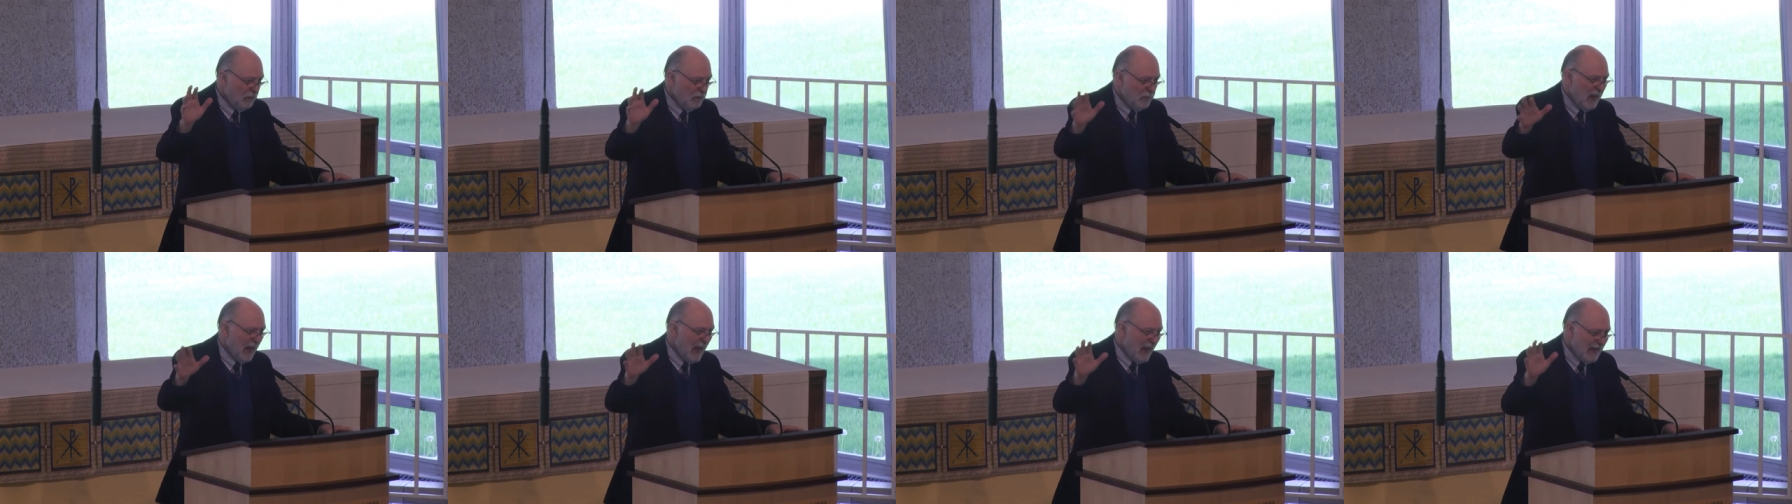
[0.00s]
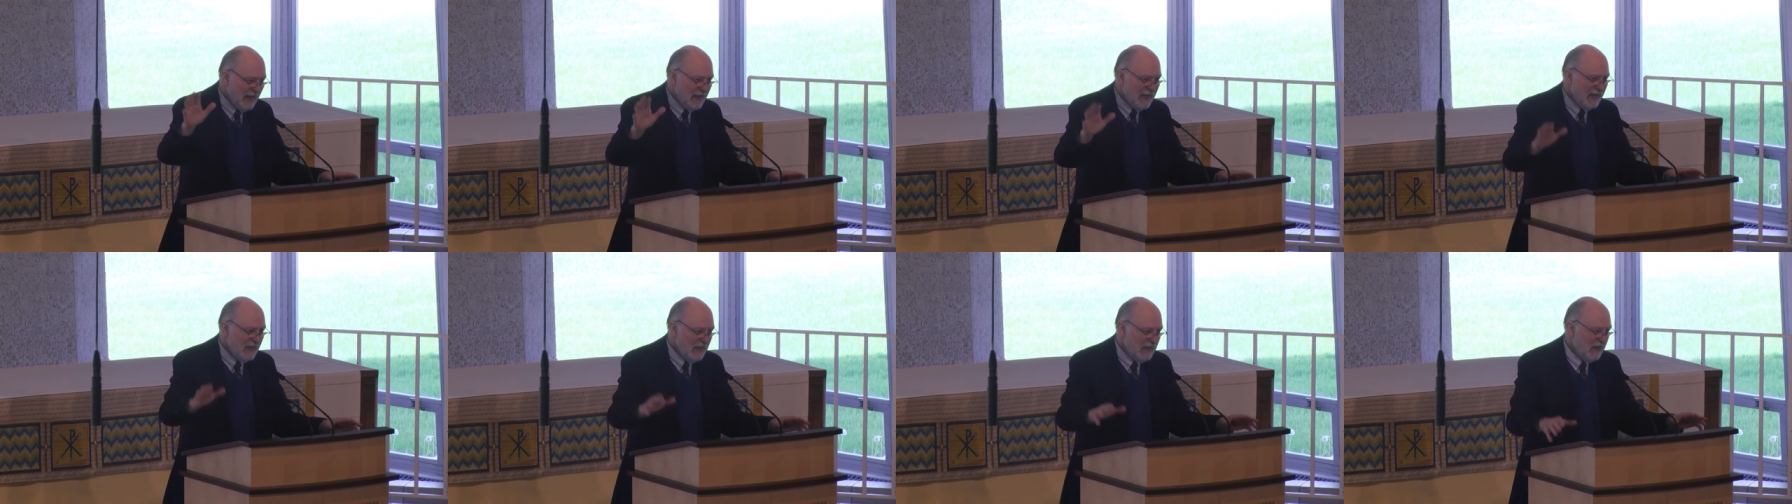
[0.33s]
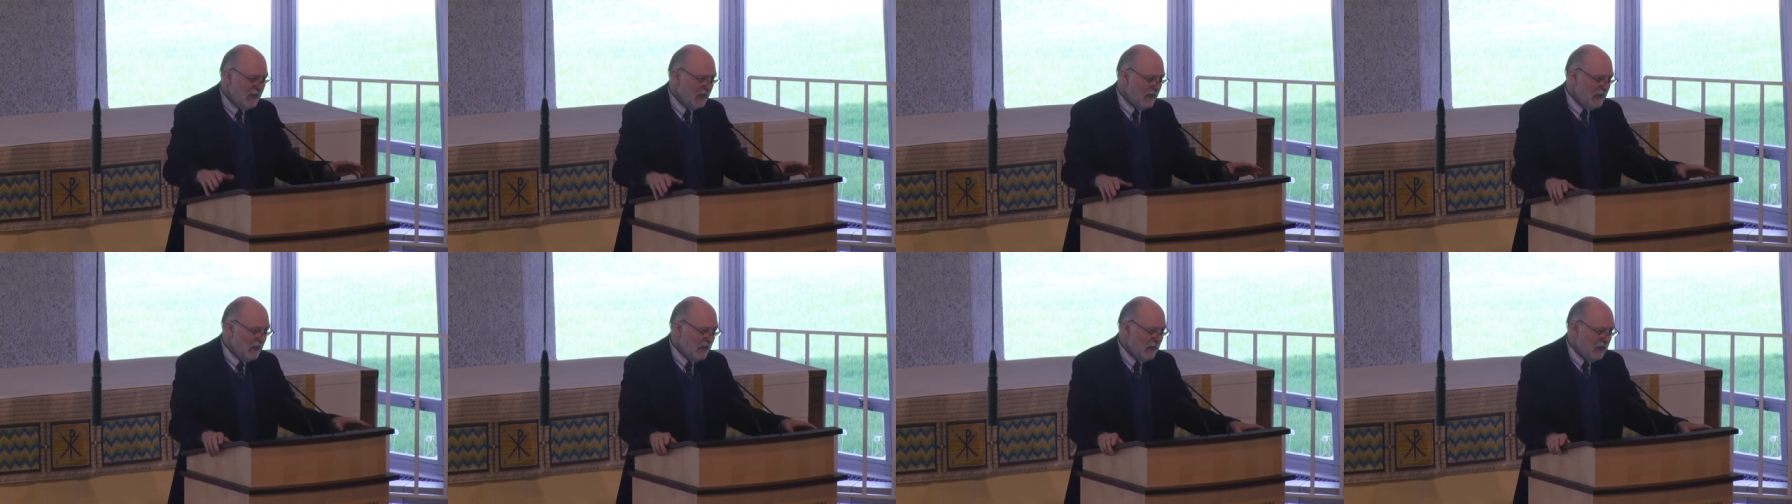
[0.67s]

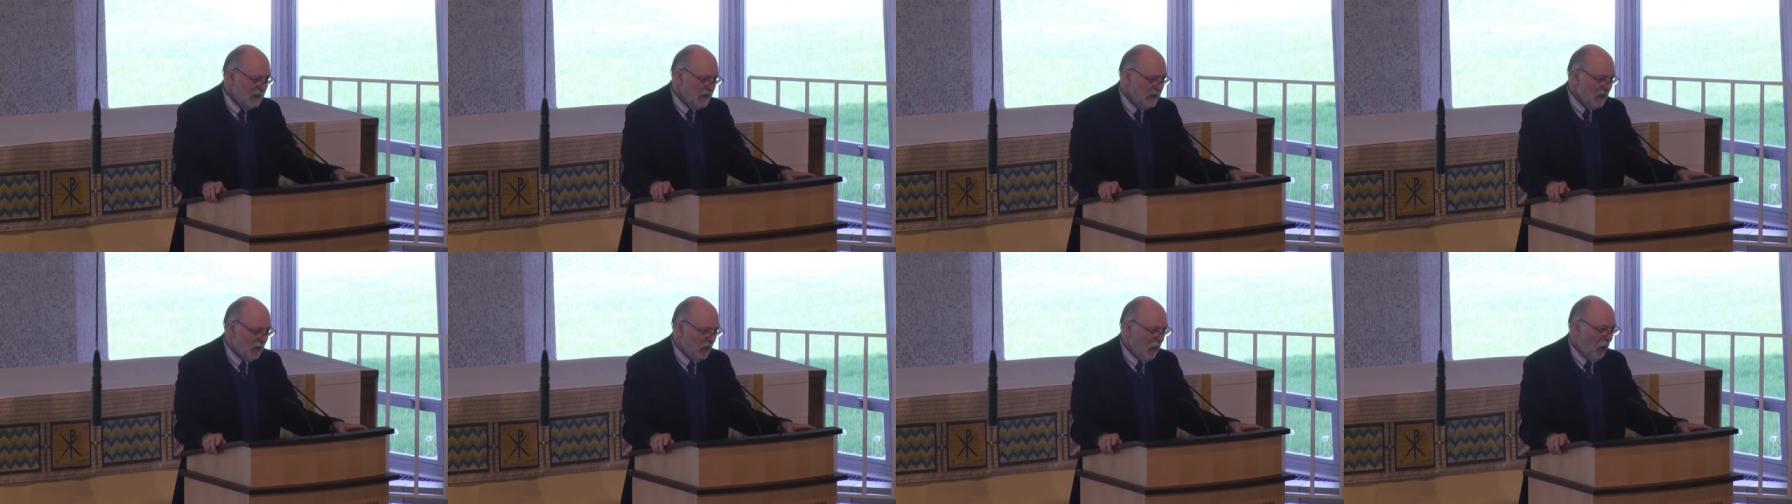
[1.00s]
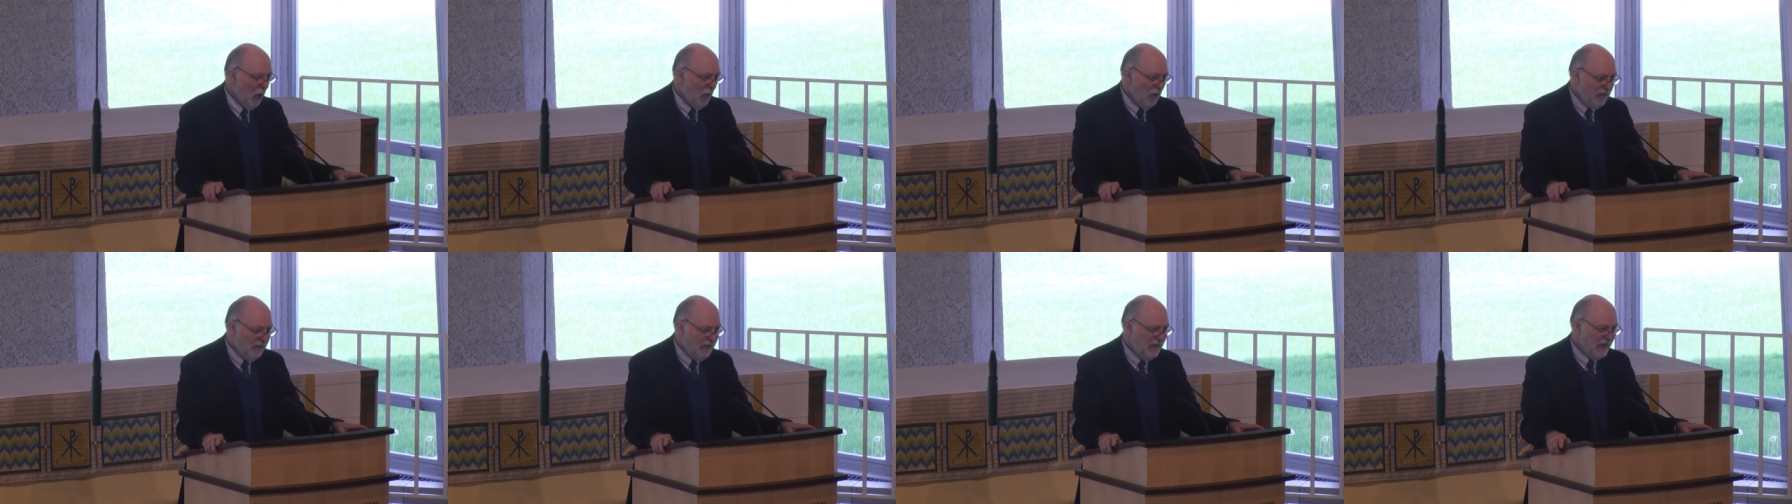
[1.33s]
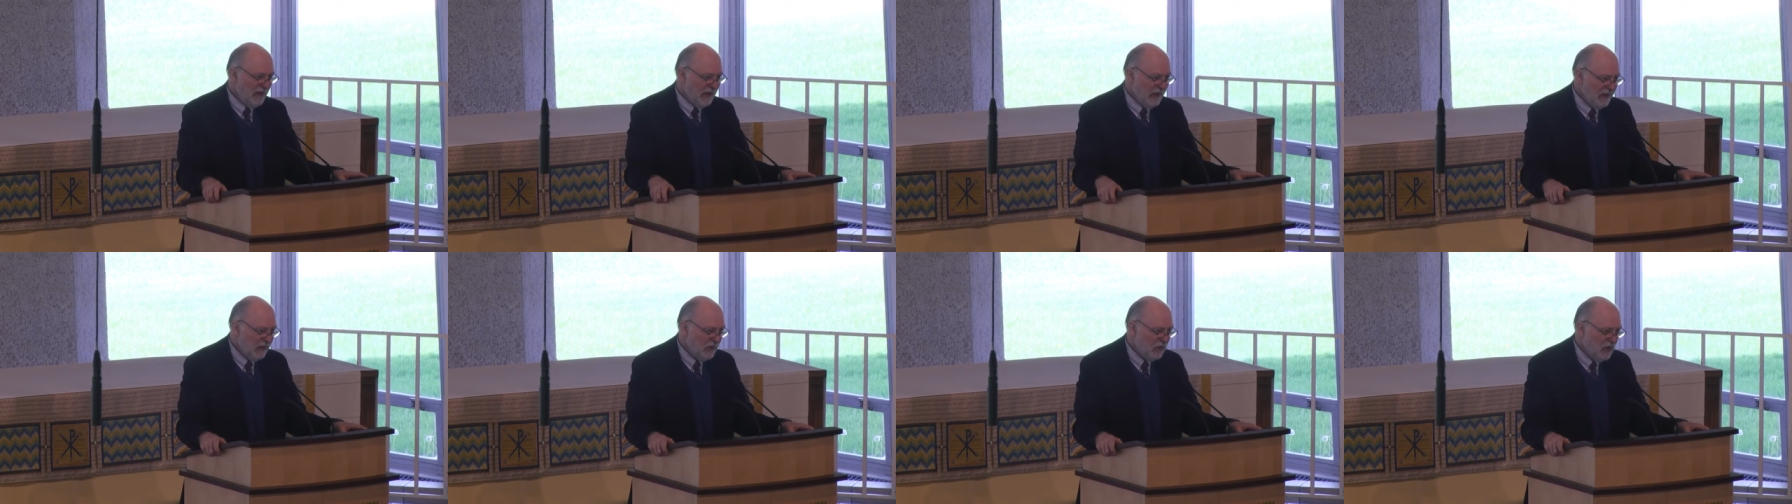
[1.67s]
abandon their whole
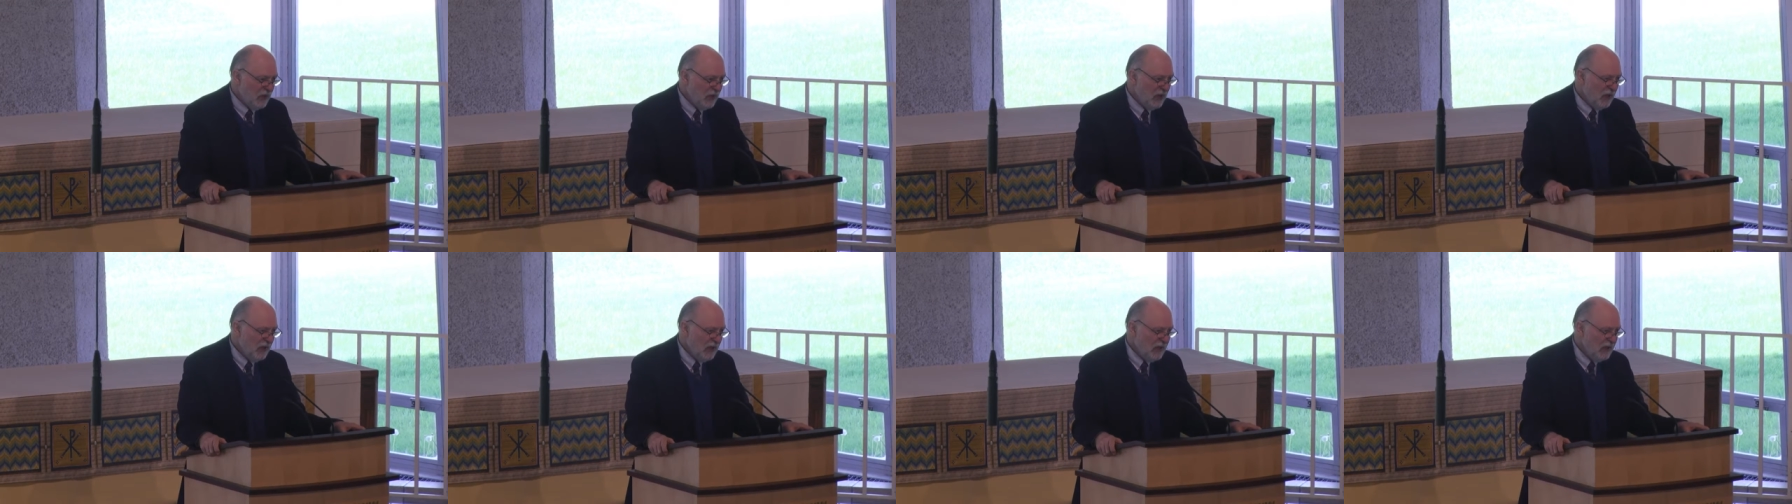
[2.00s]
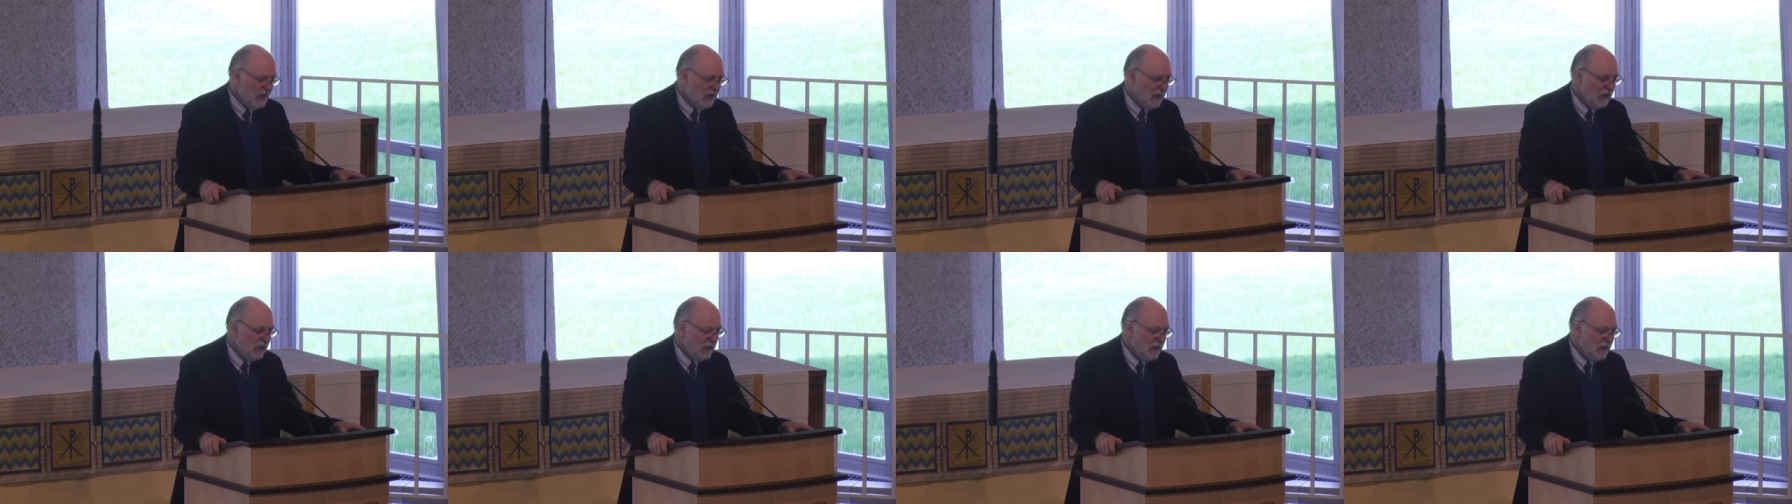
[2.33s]
village in